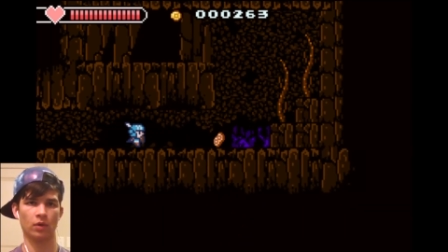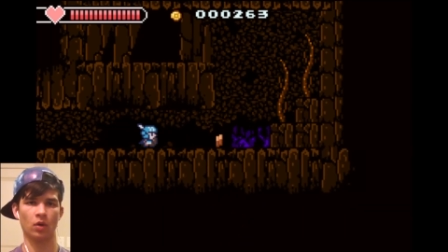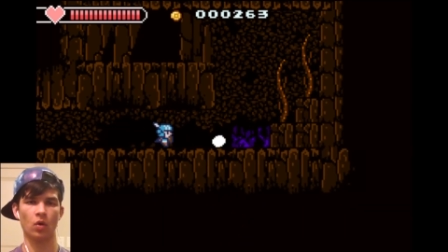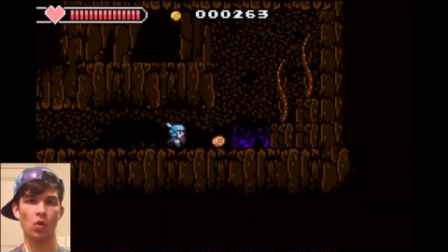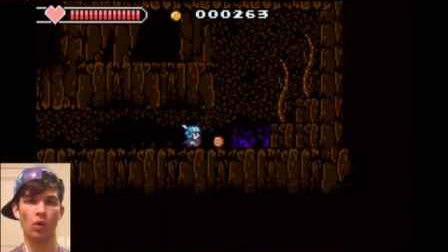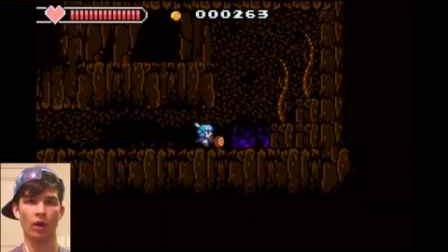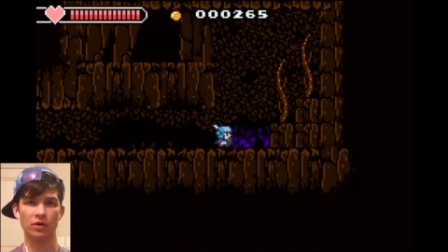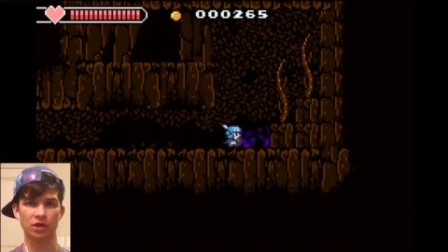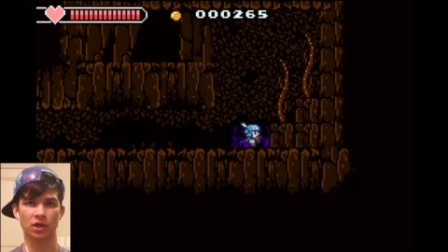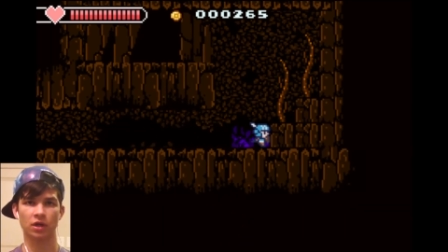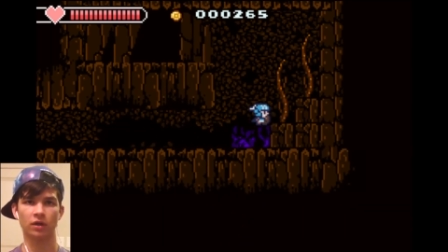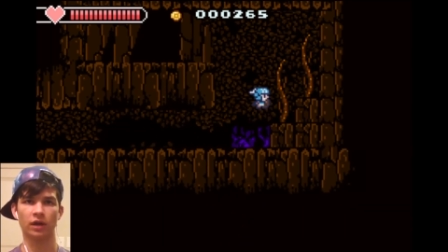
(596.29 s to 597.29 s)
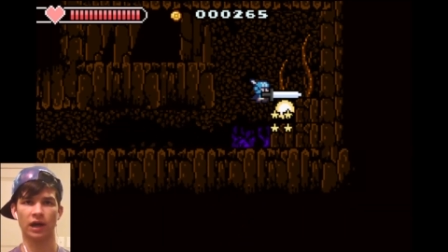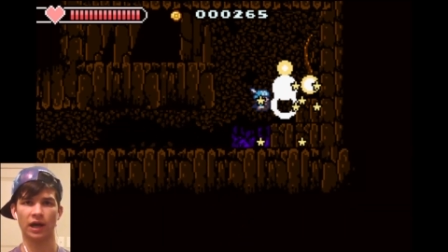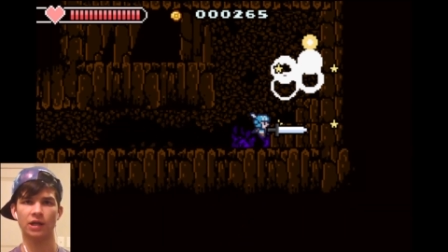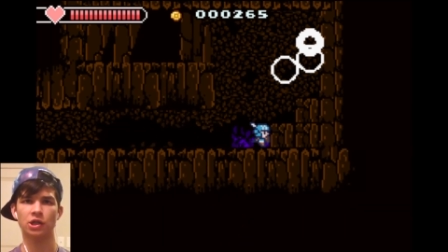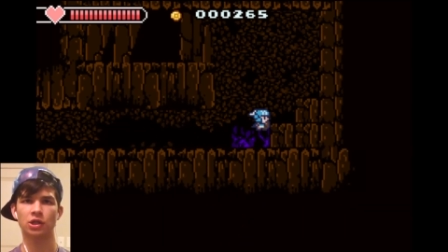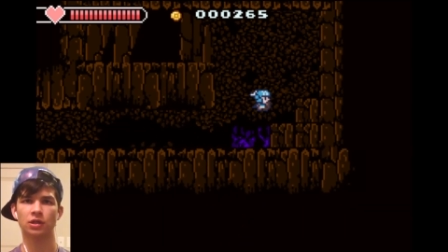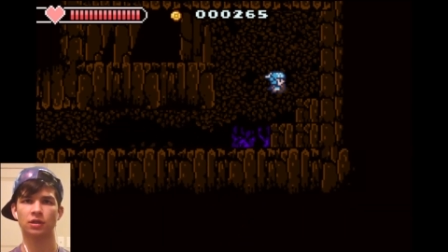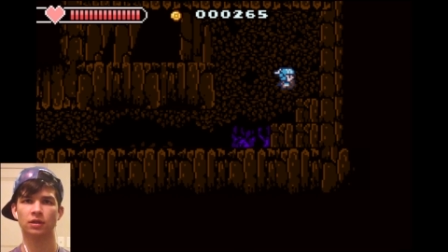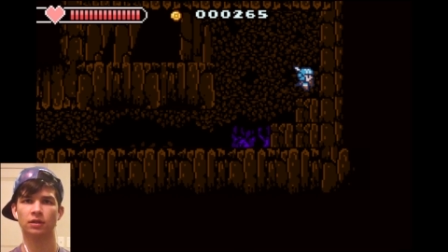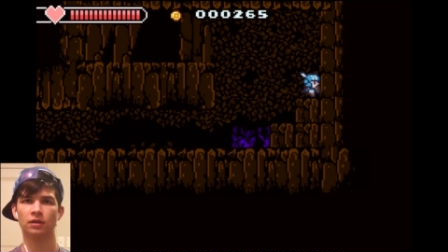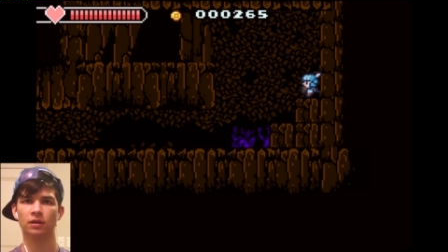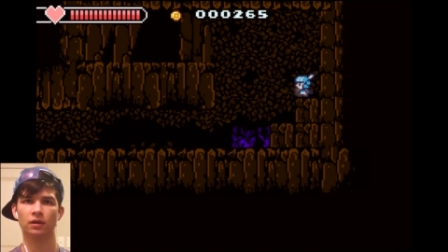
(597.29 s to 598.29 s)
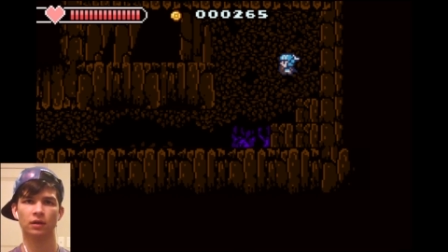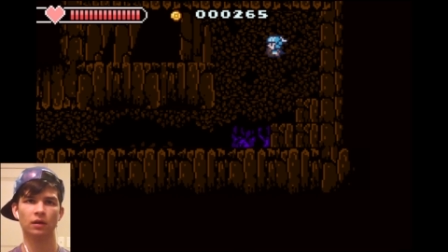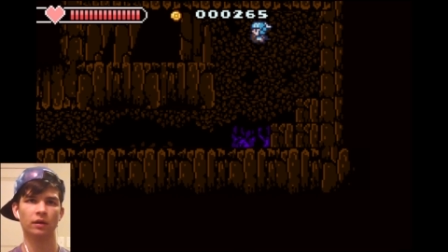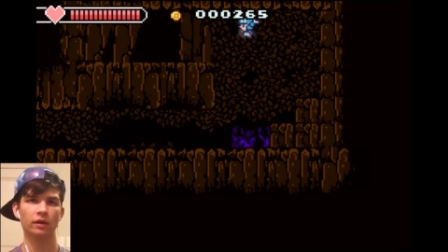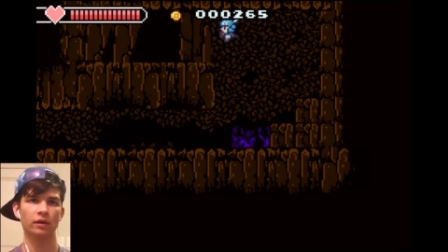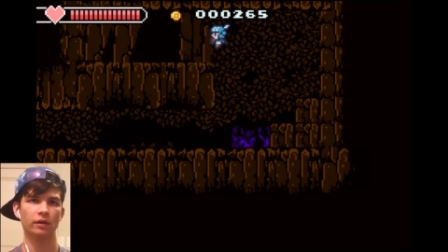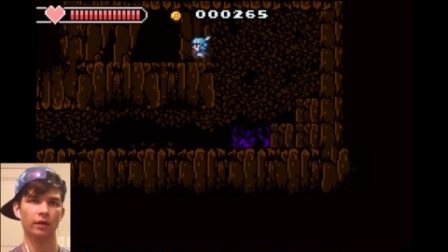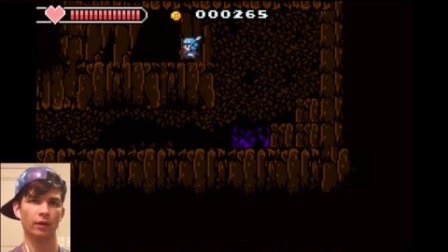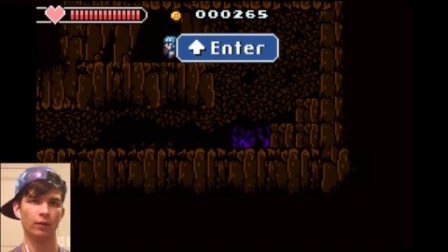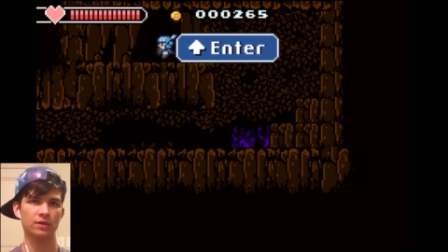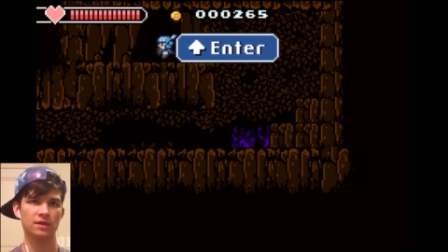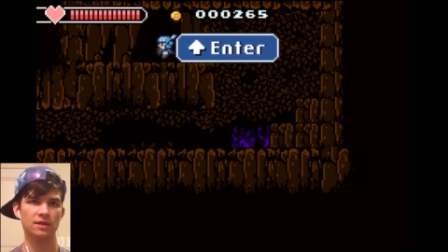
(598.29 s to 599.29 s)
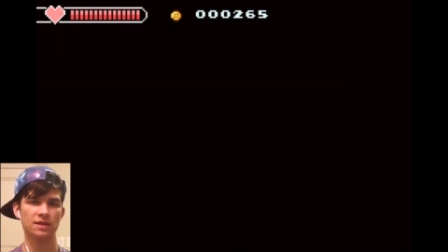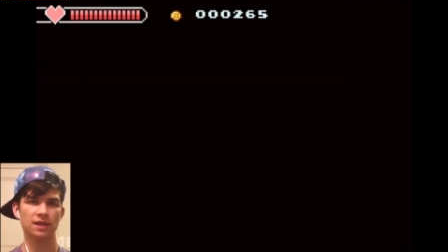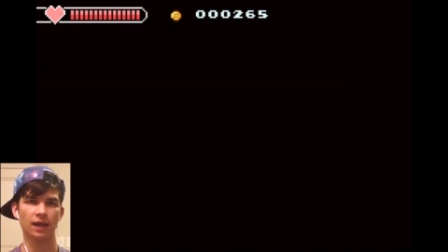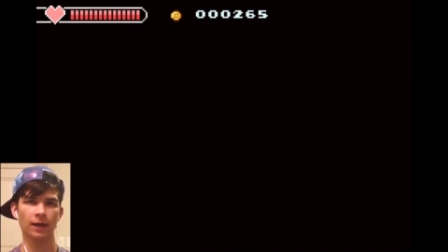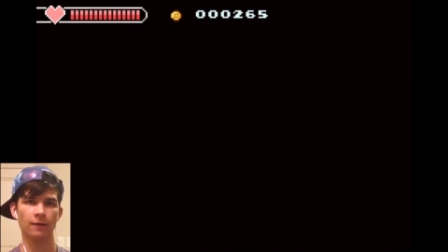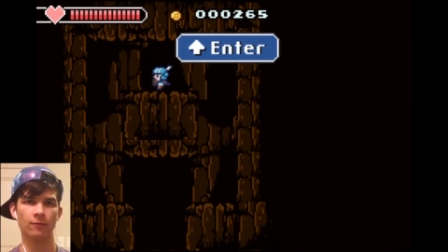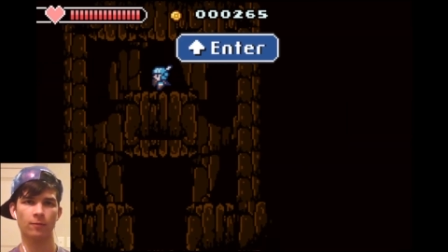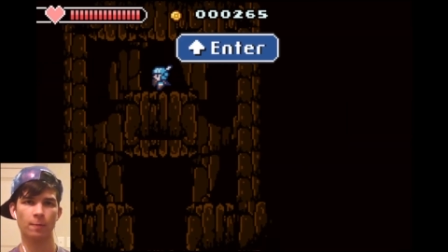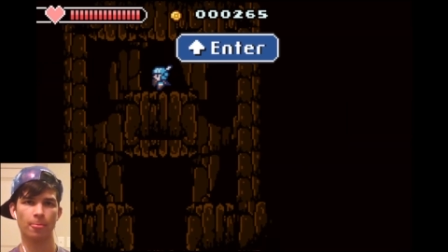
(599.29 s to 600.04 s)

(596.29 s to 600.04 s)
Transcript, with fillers: Oh, that was a good dodge. Alright, what's in this cave?